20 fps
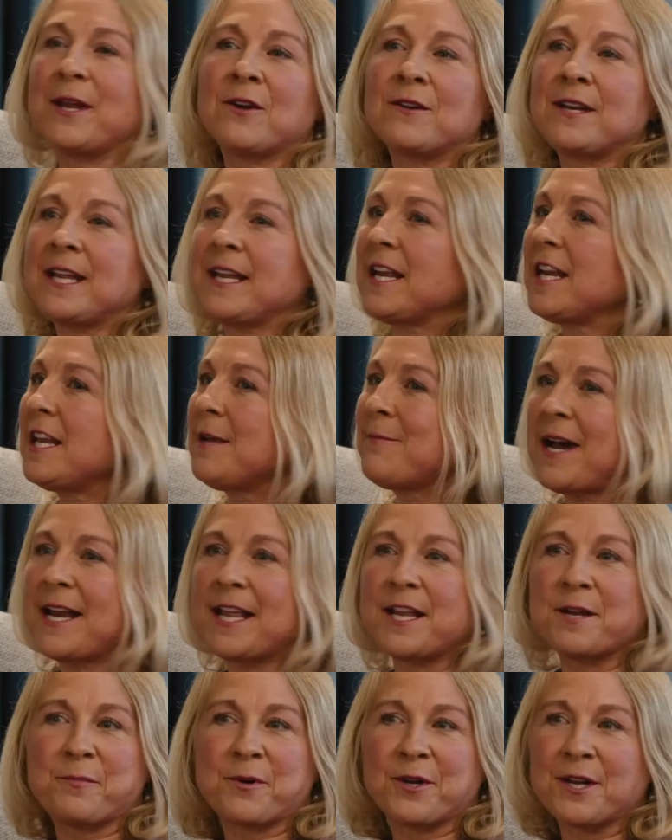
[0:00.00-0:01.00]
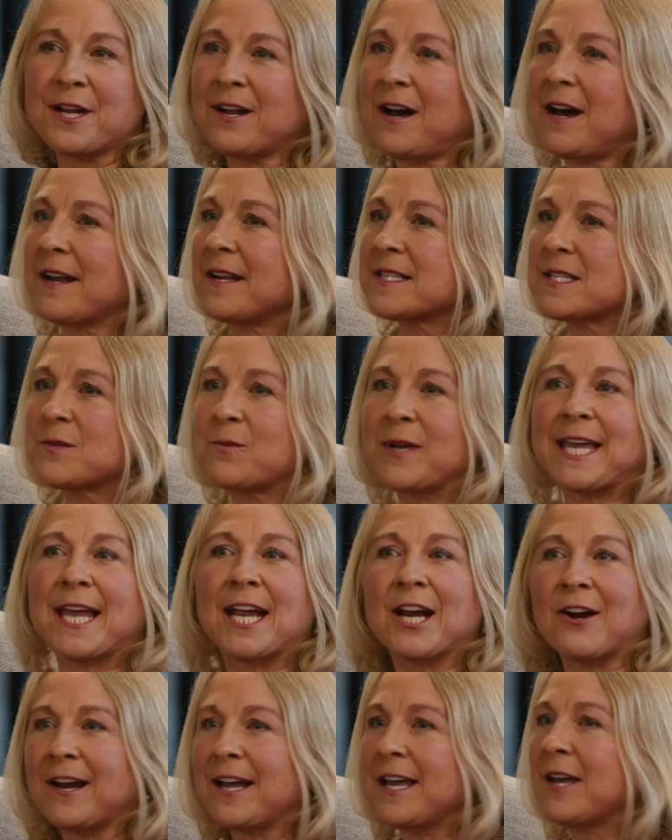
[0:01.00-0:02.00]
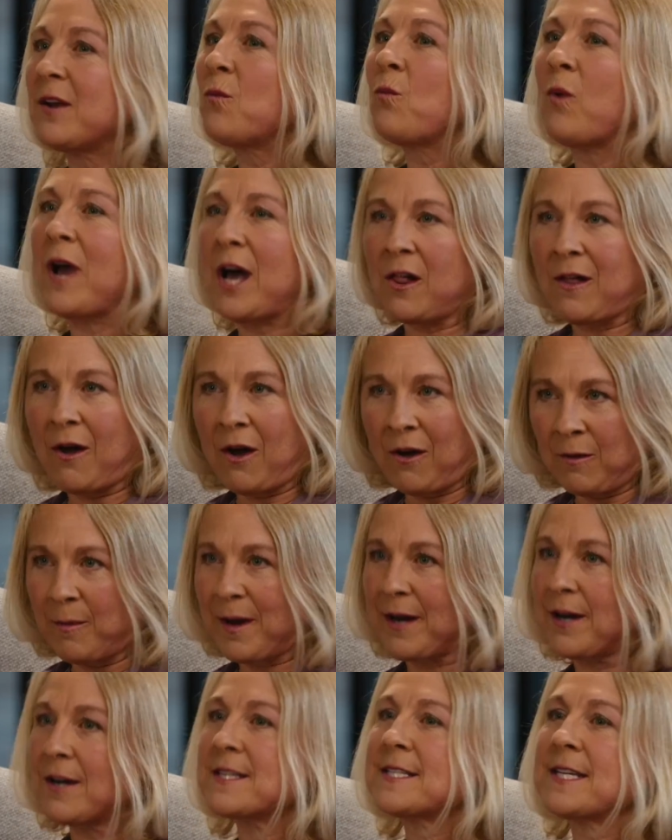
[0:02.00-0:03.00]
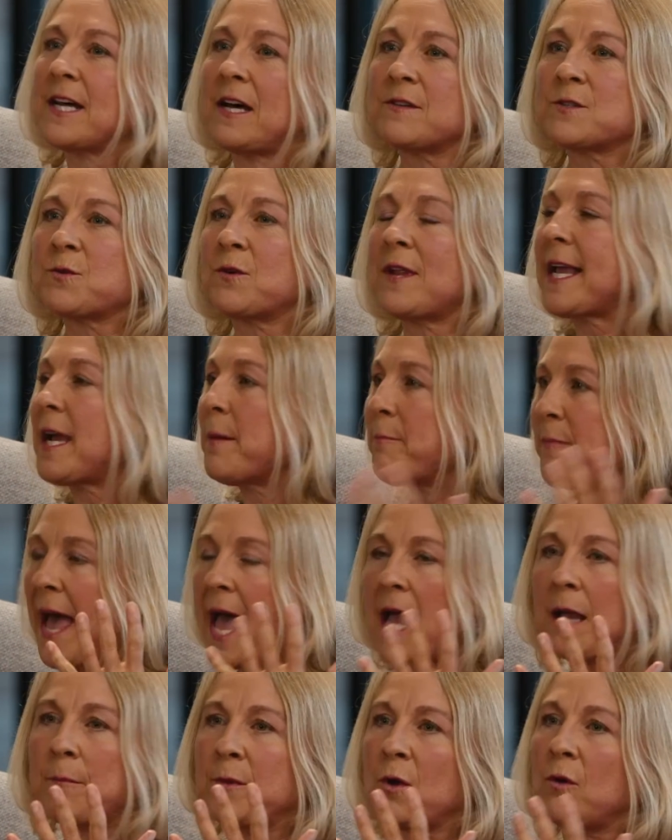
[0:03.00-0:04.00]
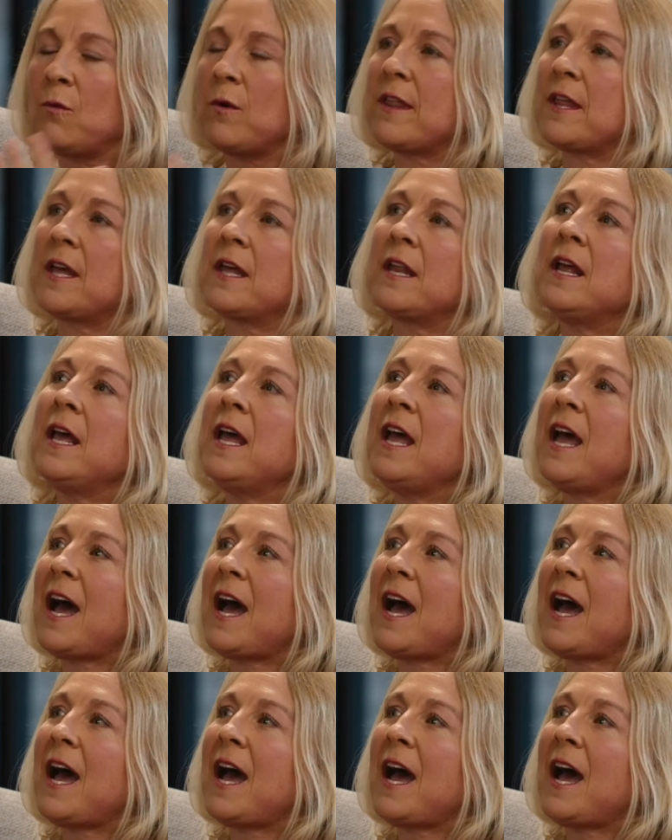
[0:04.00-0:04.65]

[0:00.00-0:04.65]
We don't need anybody to put it on us. We carry it well all by ourselves. We're like a pack mule with it.